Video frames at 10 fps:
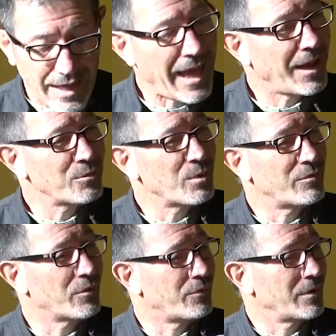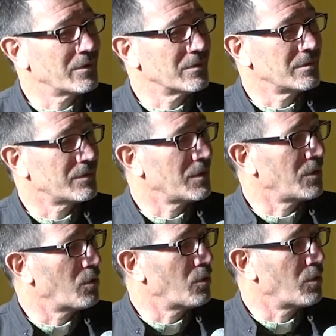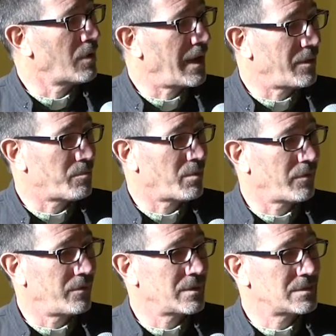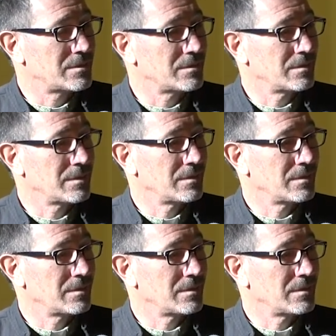How do we fulfill the law and the prophets?